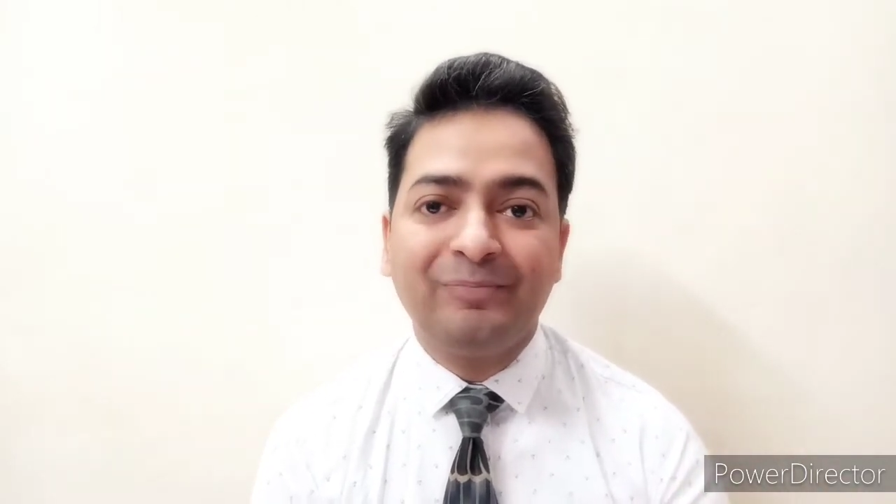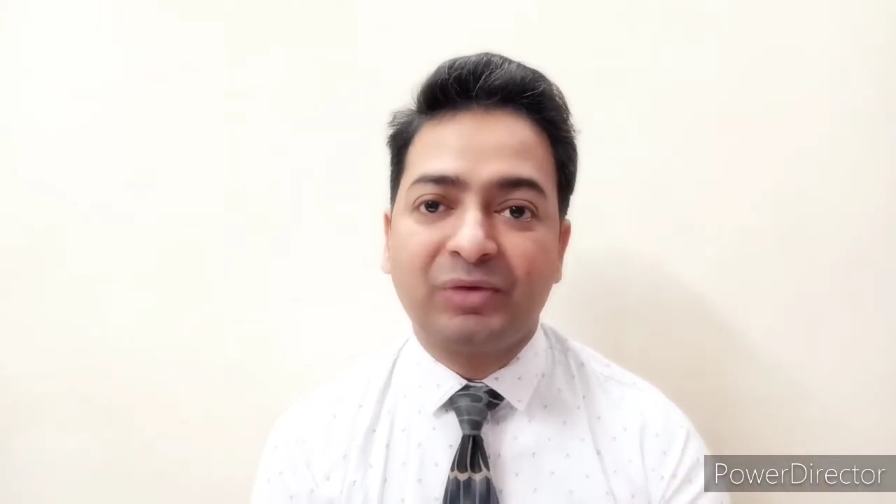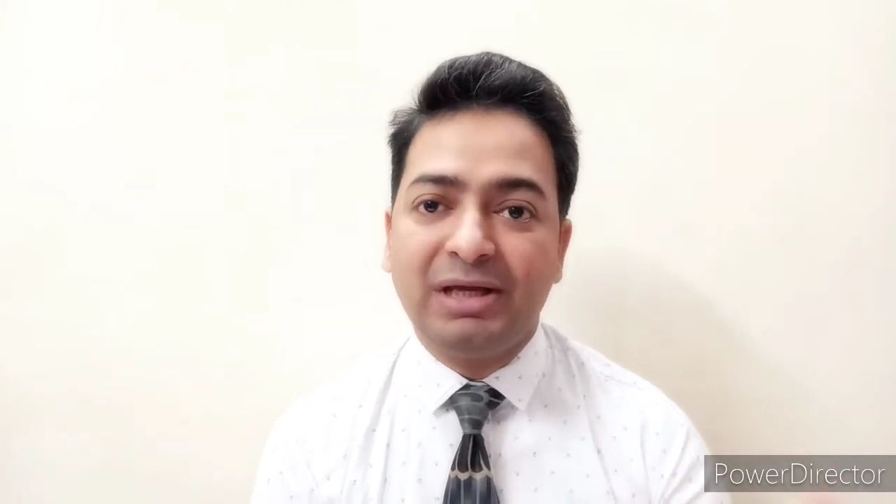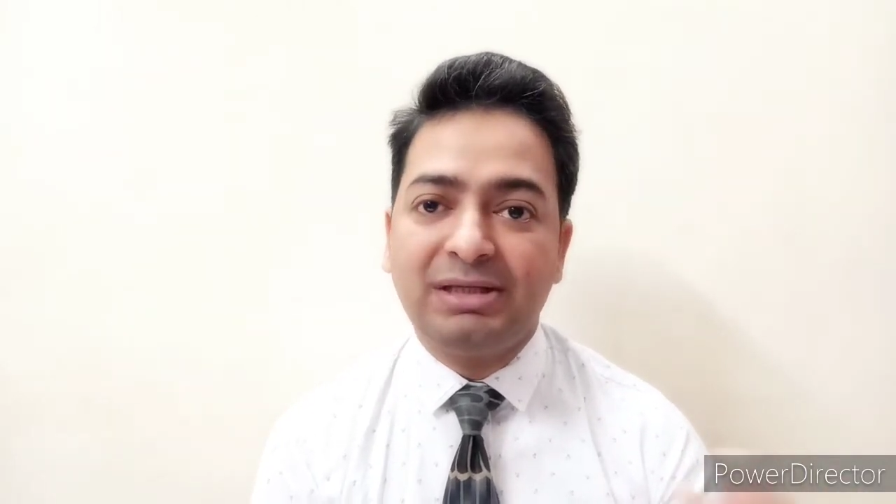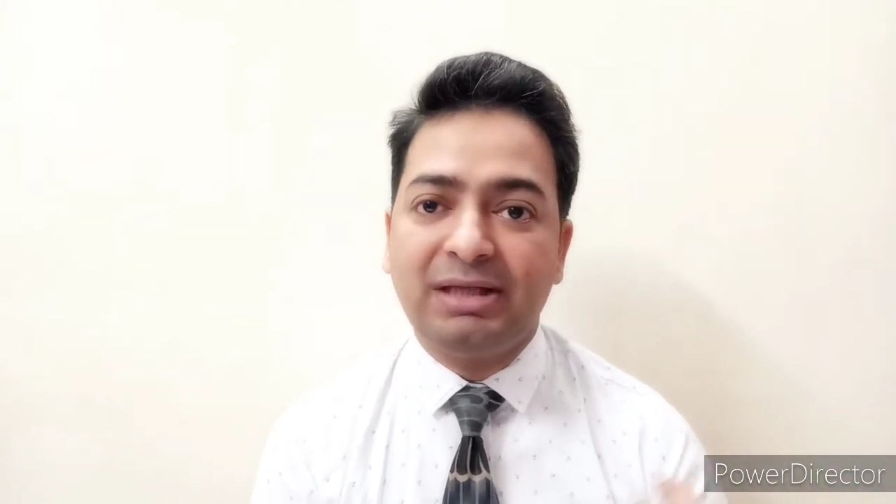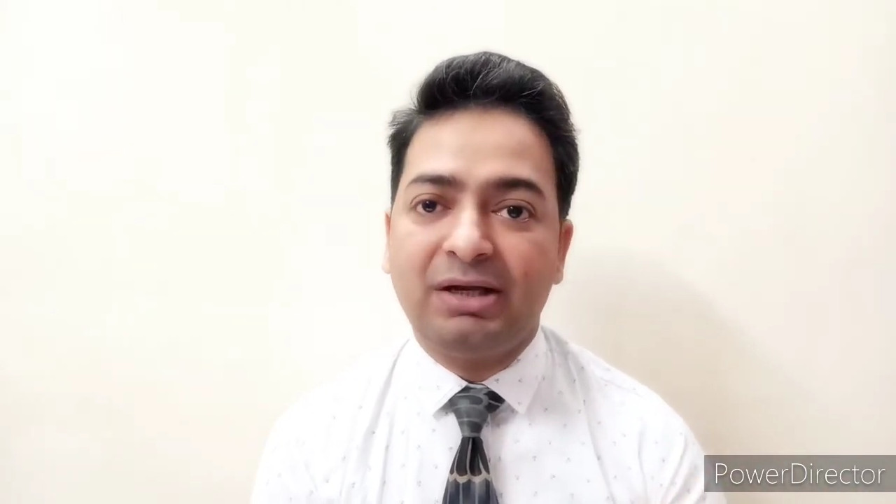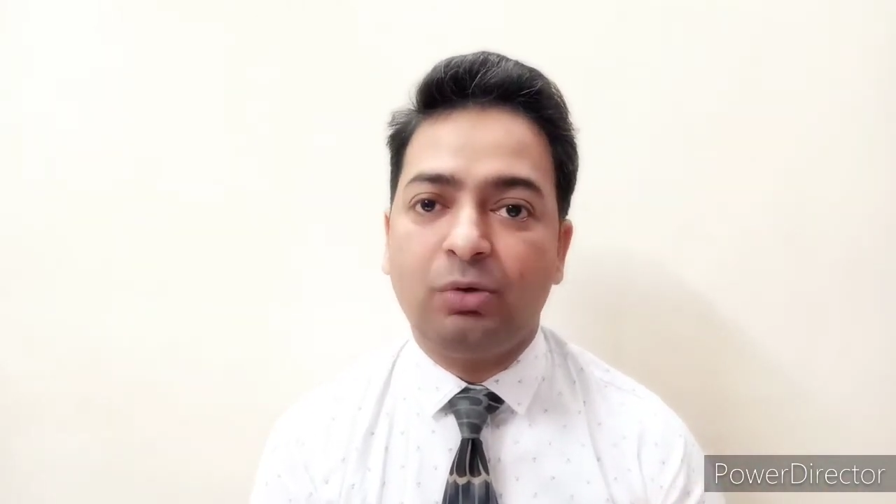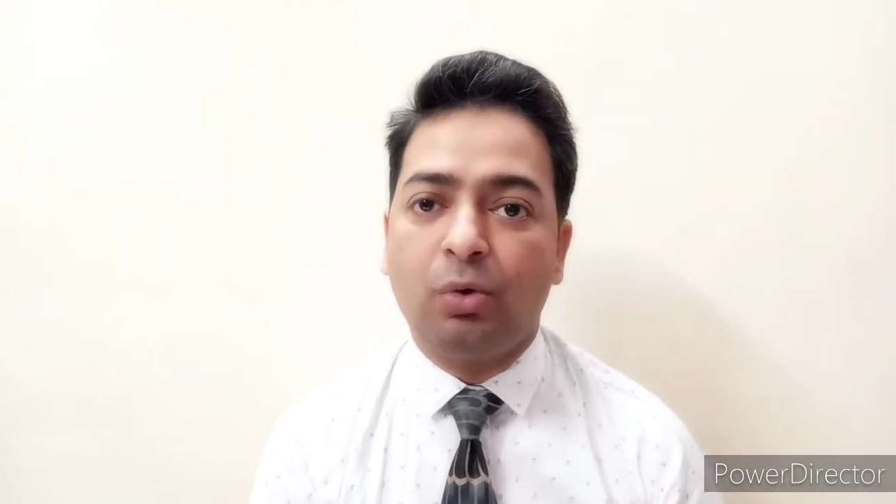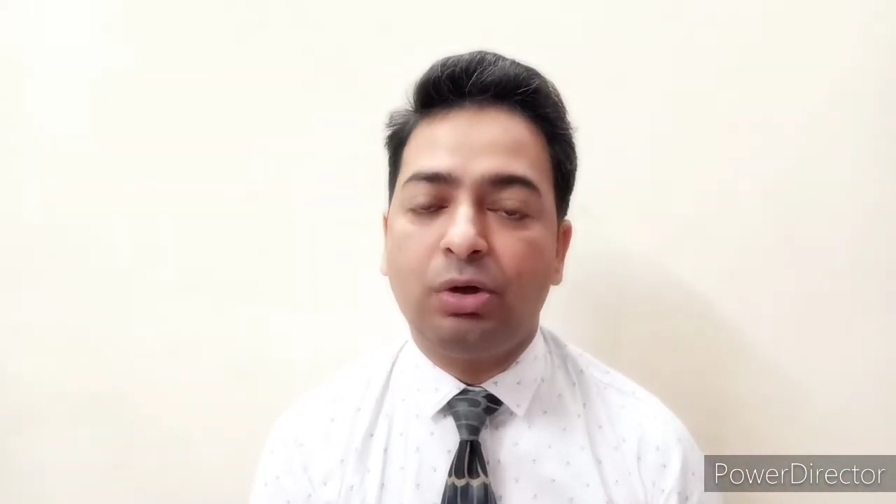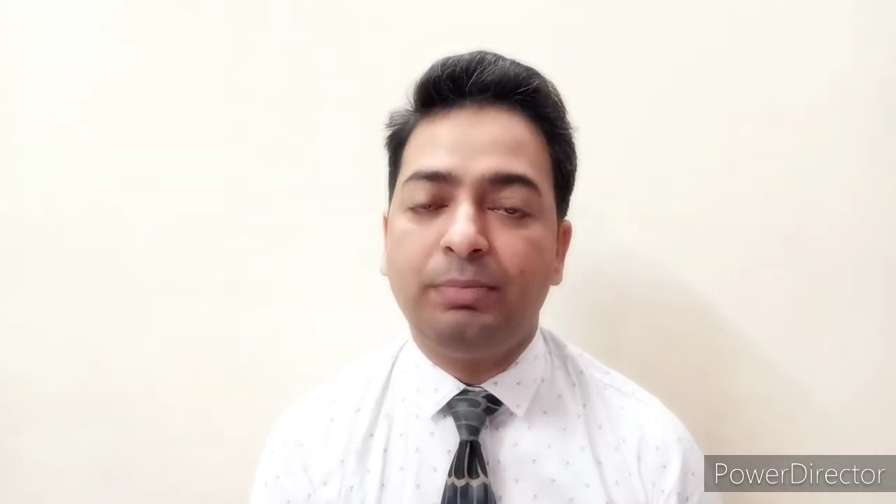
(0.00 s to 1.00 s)
is their
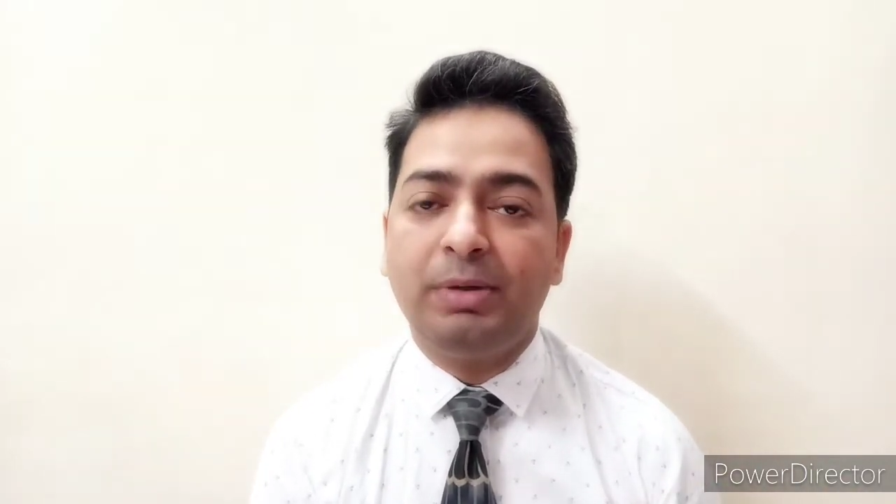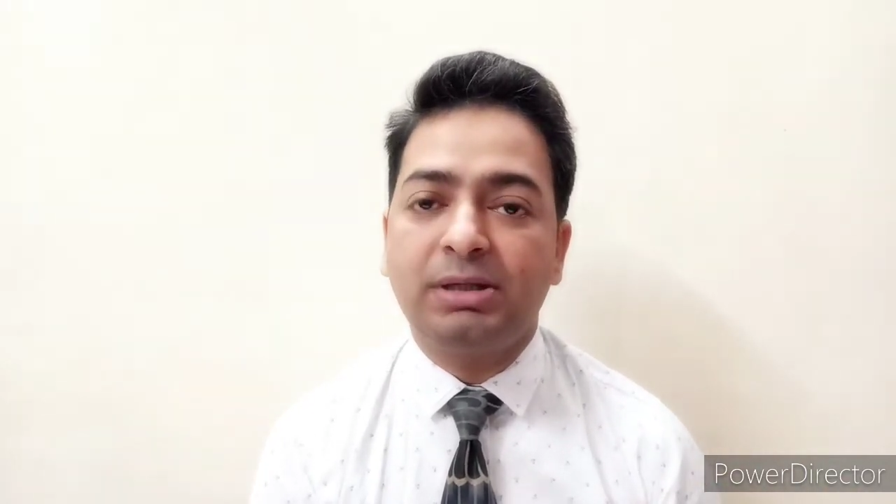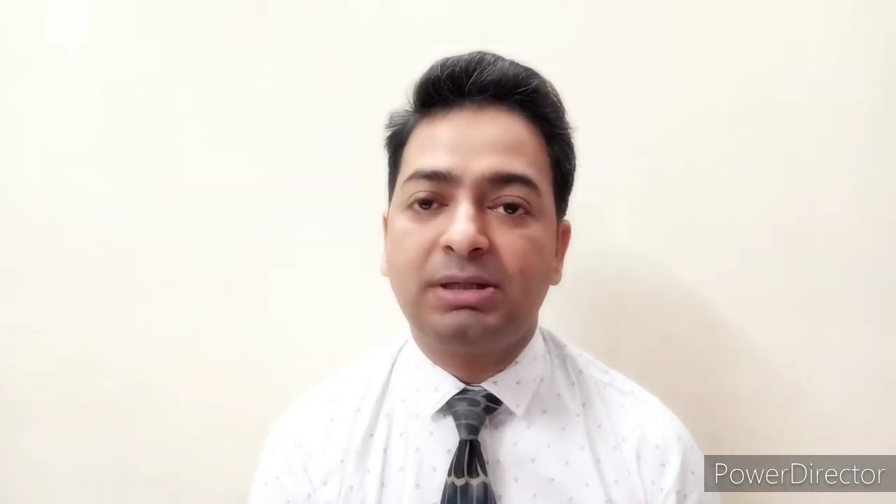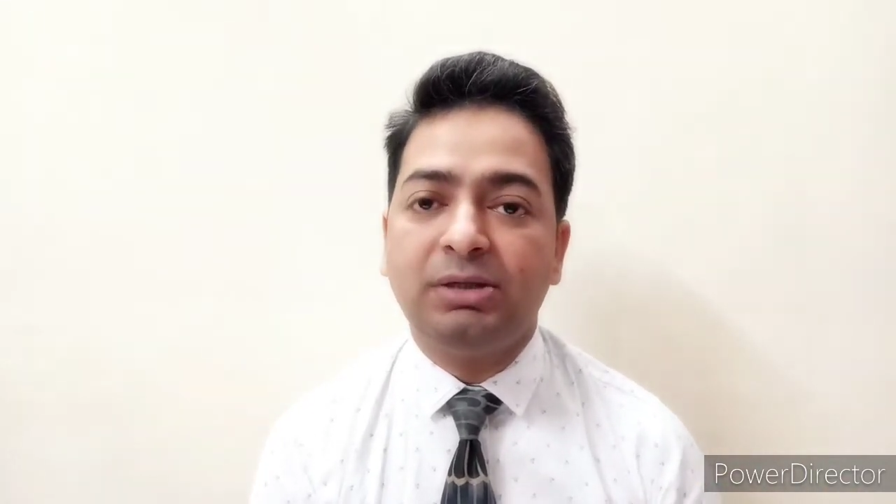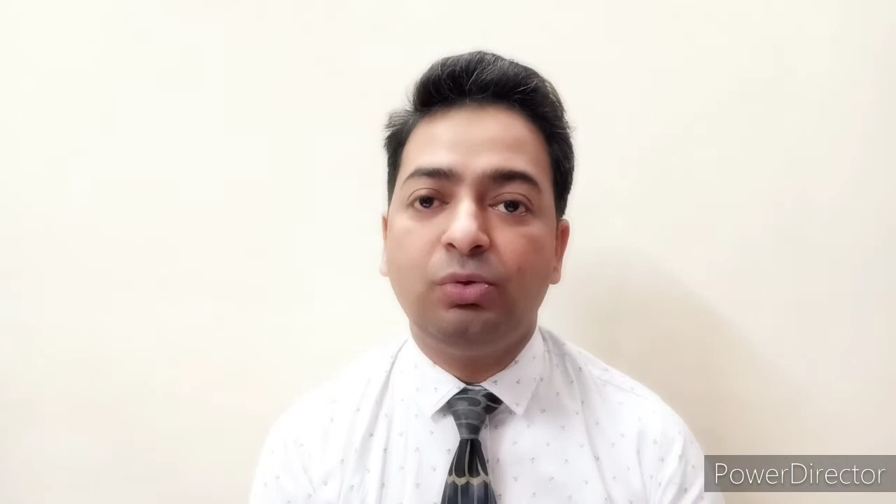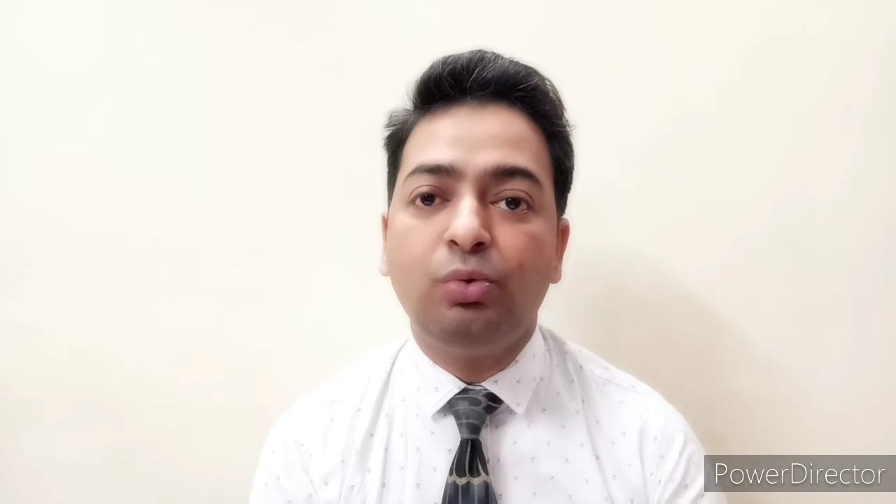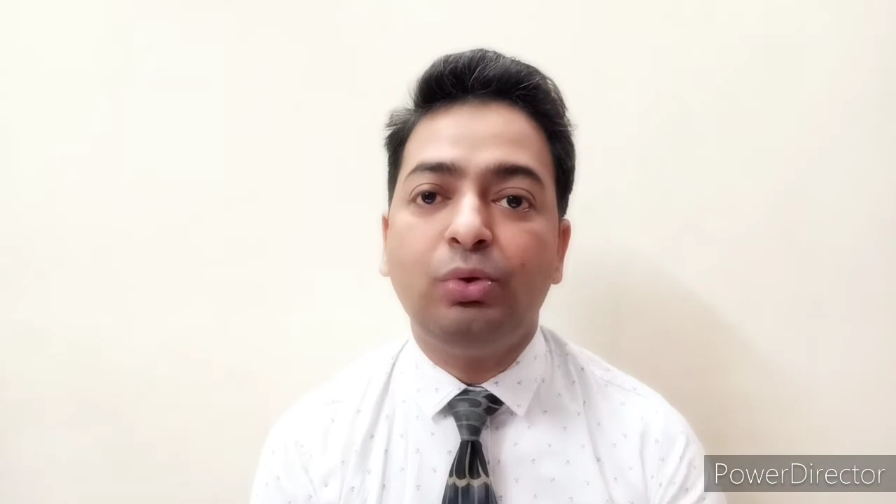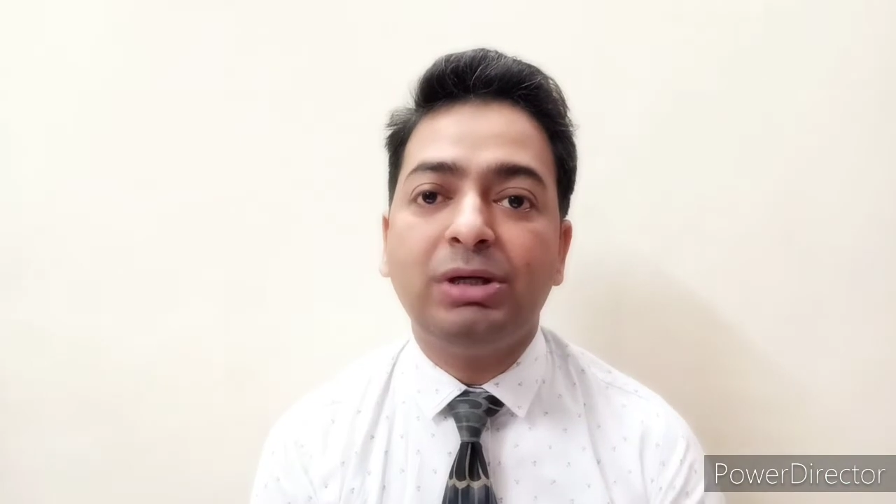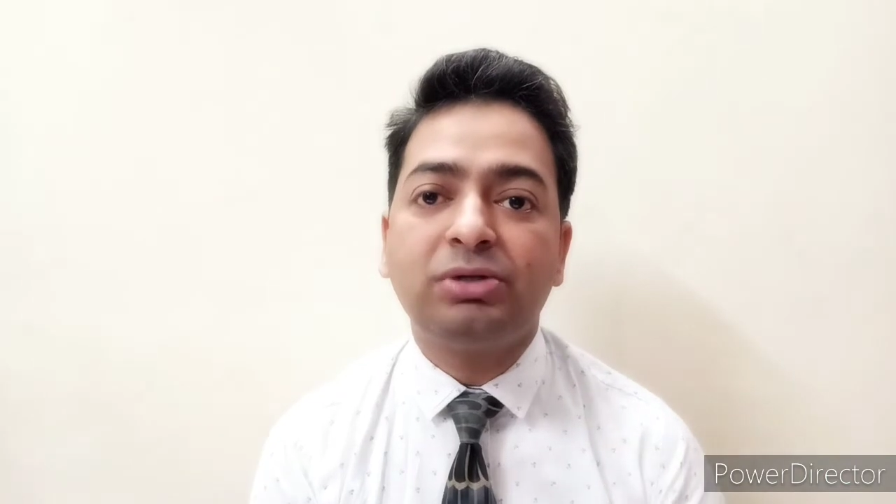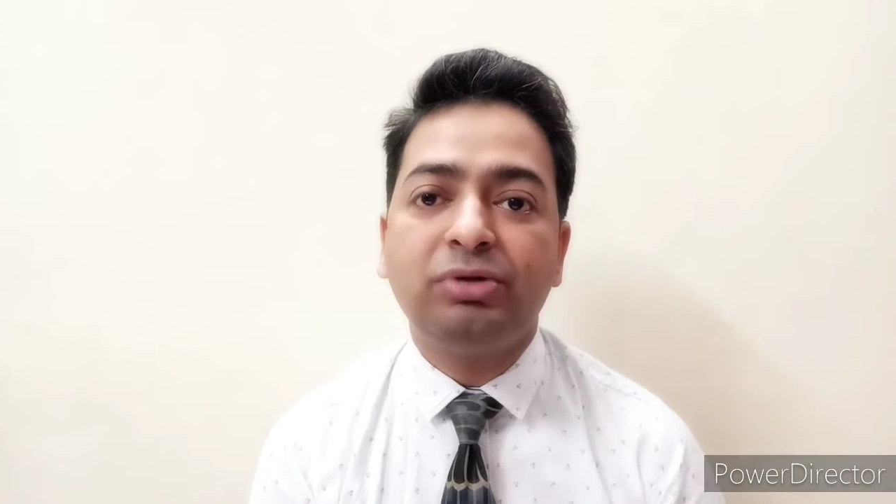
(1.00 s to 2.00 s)
local person who
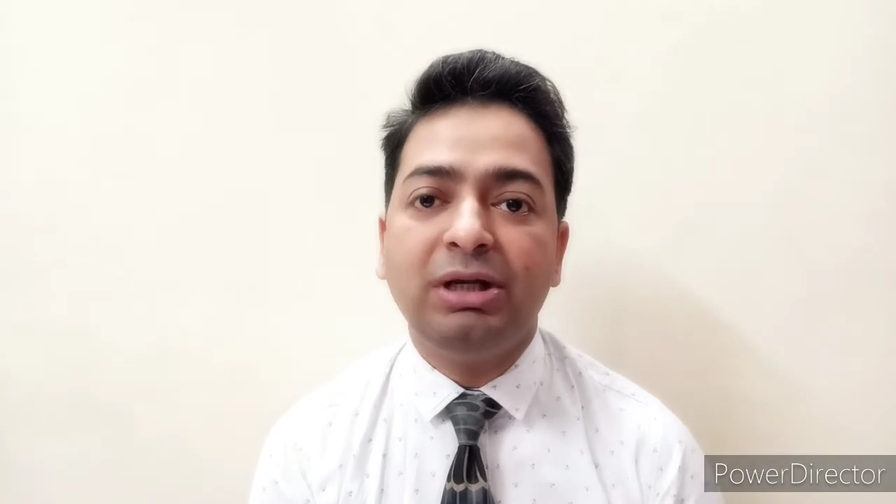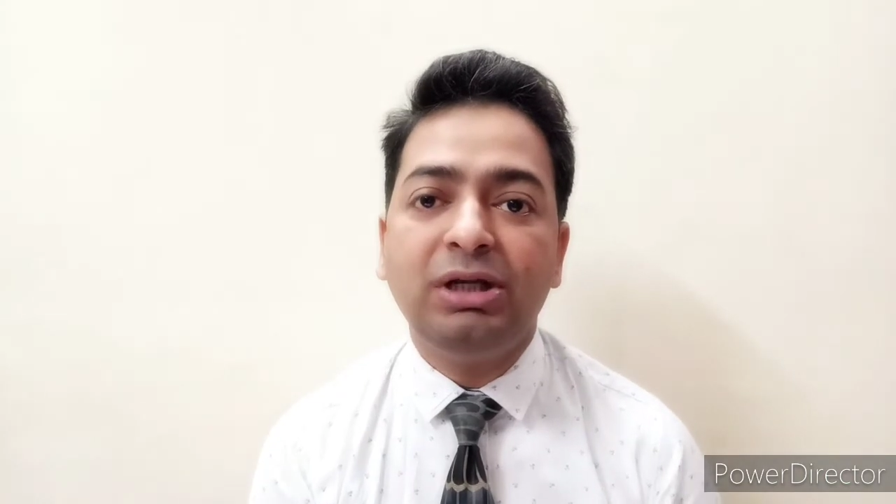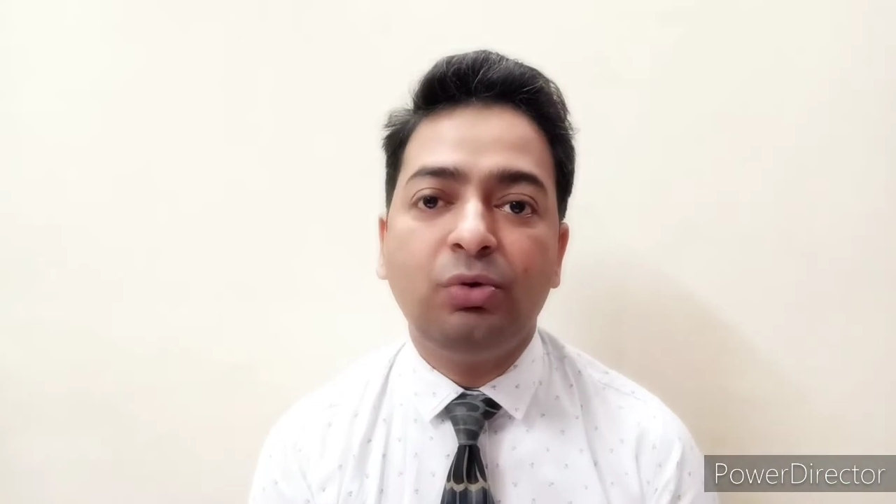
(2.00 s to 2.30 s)
is really